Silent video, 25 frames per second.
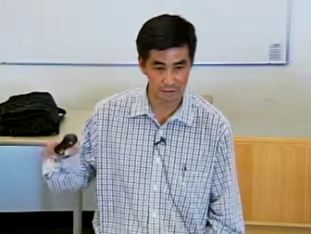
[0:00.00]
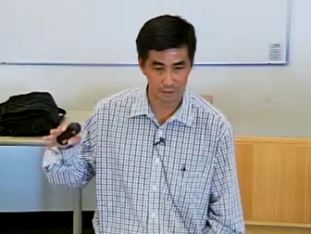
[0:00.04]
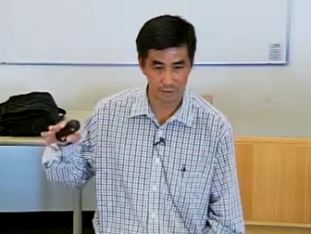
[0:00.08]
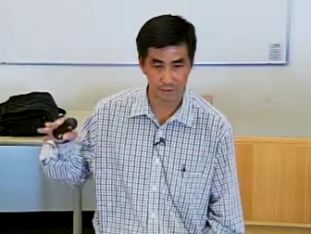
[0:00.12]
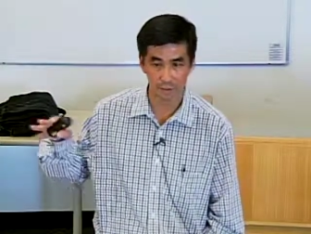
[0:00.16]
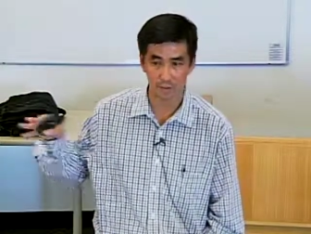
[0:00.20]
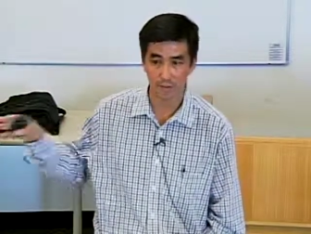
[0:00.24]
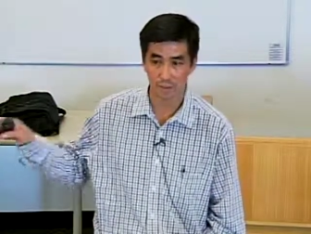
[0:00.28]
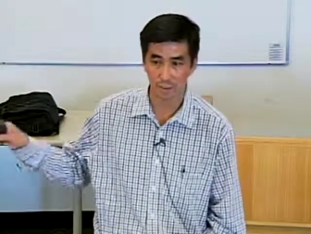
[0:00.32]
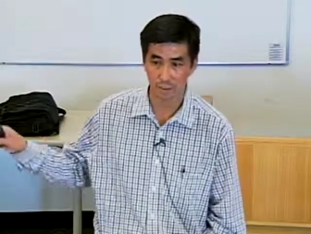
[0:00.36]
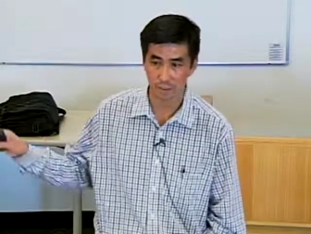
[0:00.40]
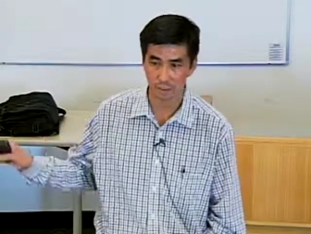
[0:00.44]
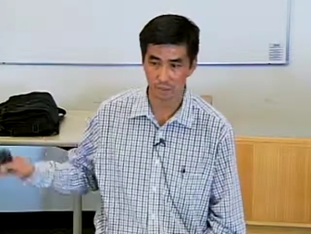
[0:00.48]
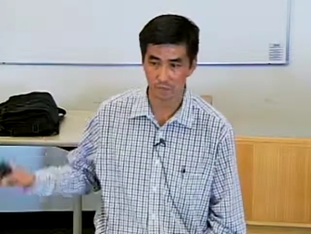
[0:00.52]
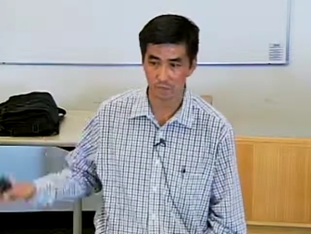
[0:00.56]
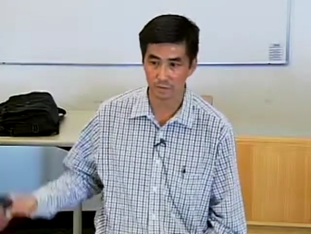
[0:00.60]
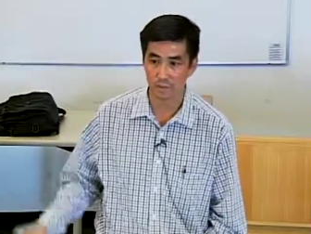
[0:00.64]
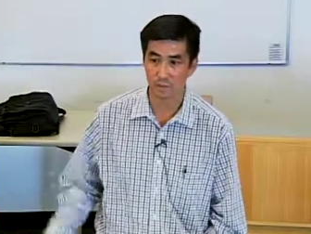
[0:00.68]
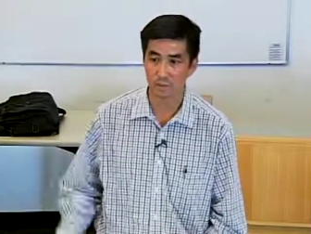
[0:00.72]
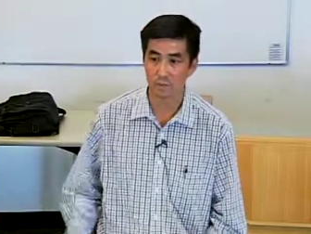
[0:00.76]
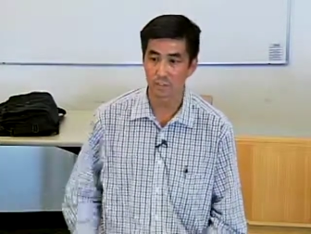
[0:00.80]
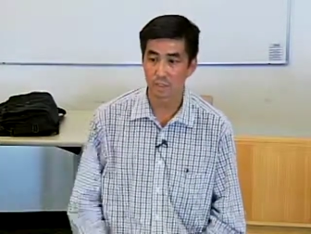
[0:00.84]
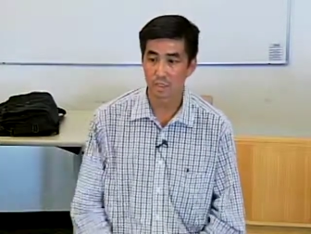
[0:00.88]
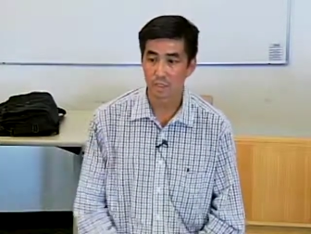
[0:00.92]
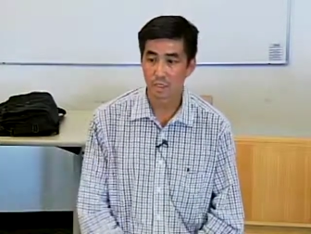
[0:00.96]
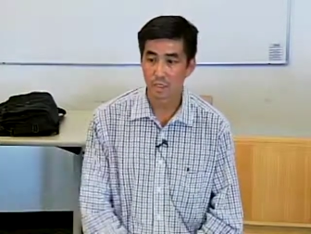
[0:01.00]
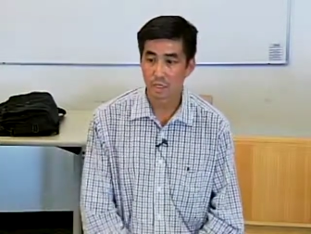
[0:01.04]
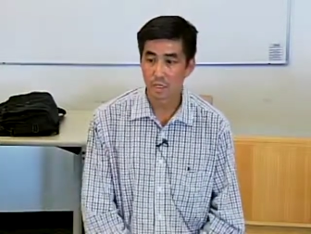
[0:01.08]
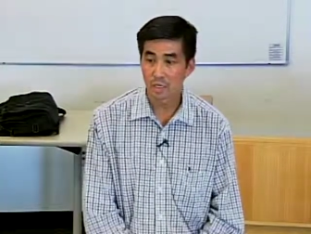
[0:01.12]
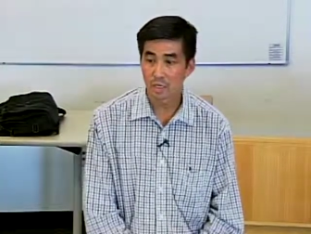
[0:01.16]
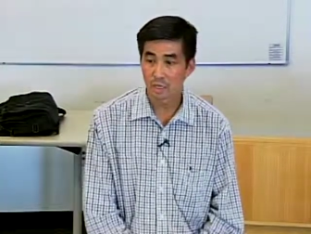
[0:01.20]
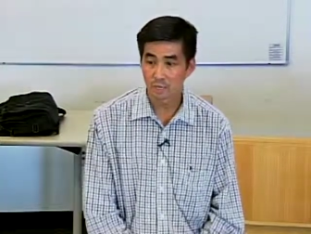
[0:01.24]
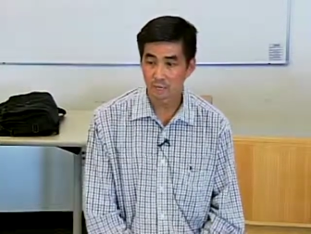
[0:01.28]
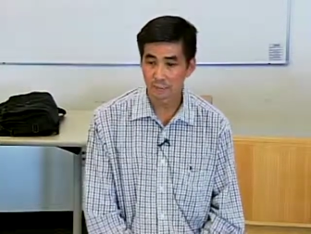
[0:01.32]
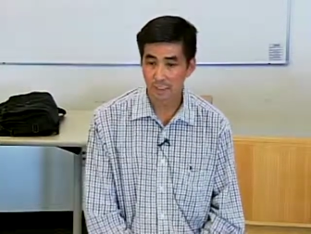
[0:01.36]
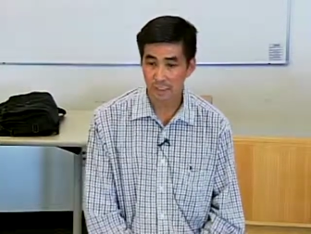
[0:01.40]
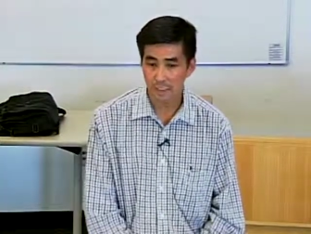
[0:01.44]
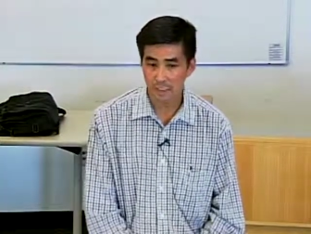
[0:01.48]
there's a risk for
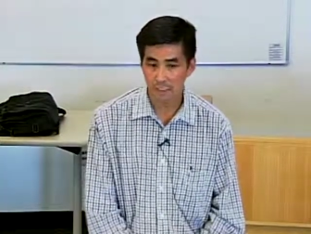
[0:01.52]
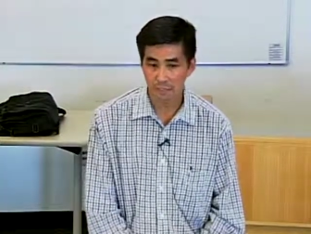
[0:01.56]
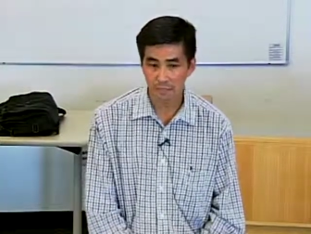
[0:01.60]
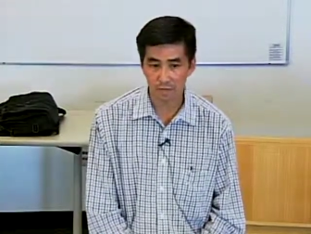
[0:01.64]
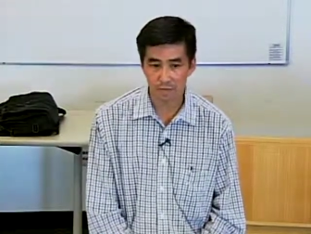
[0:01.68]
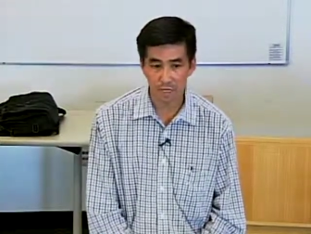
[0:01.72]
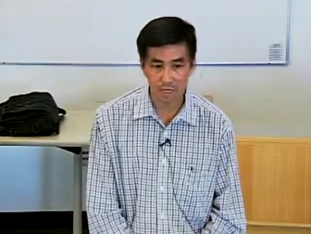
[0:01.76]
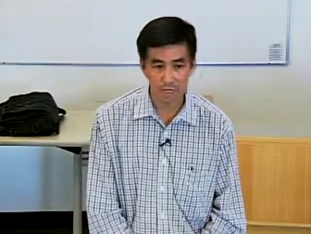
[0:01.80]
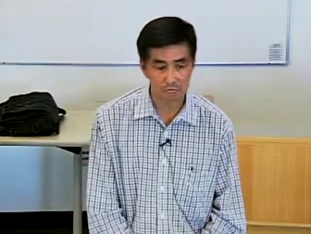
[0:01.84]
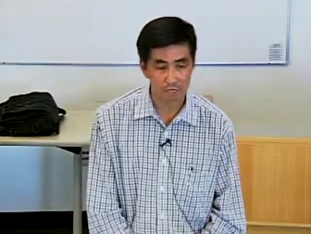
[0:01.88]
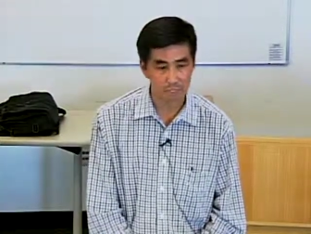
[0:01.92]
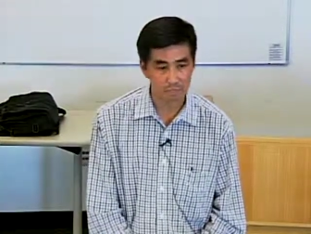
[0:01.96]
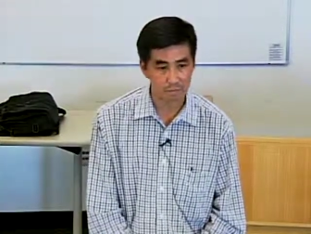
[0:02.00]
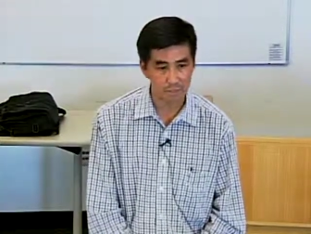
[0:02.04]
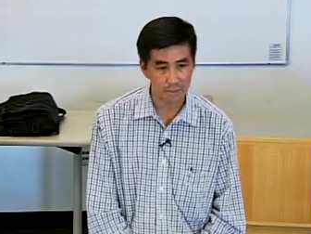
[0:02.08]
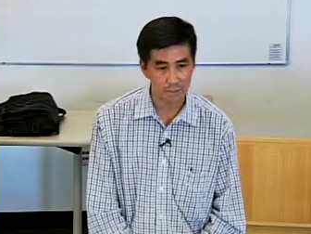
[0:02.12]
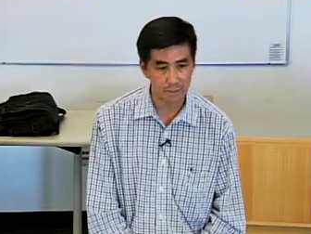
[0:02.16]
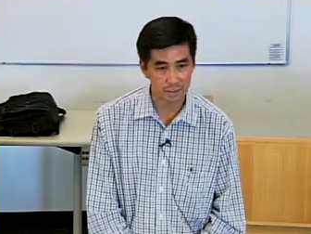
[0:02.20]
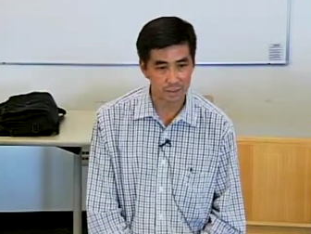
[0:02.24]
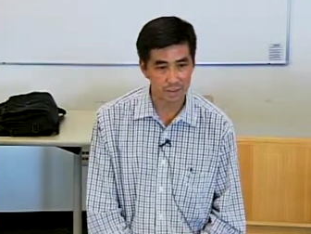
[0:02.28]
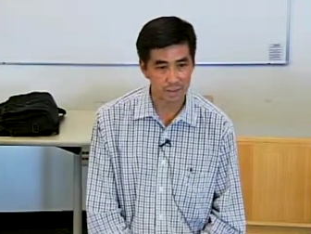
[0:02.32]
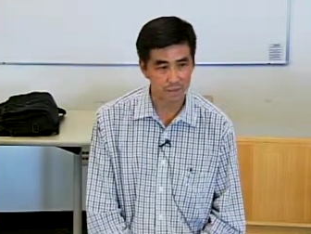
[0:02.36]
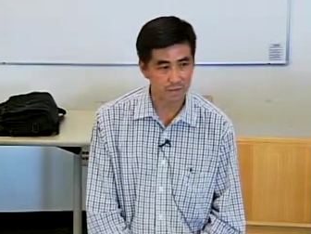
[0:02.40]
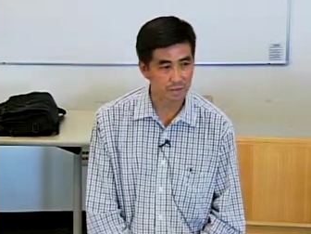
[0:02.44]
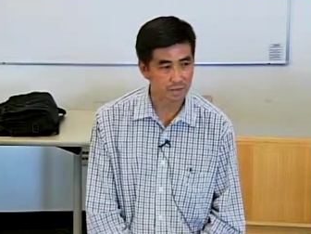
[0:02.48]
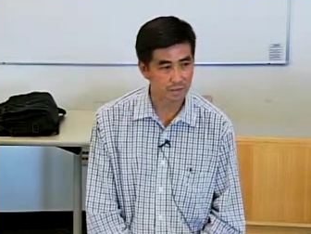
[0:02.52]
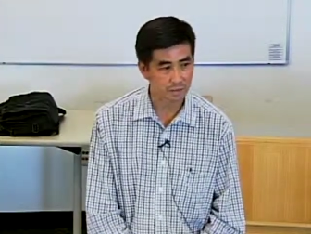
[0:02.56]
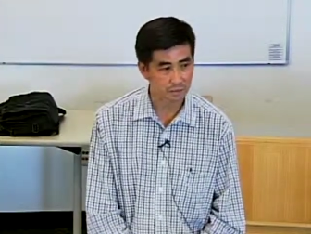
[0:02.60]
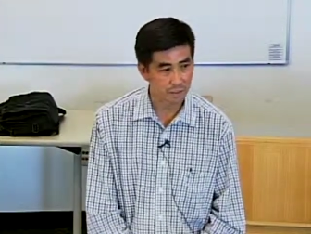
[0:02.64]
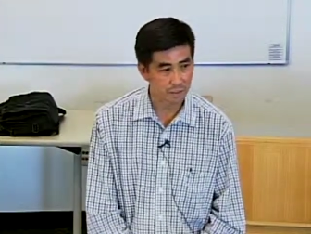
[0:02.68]
for negative outcomes. So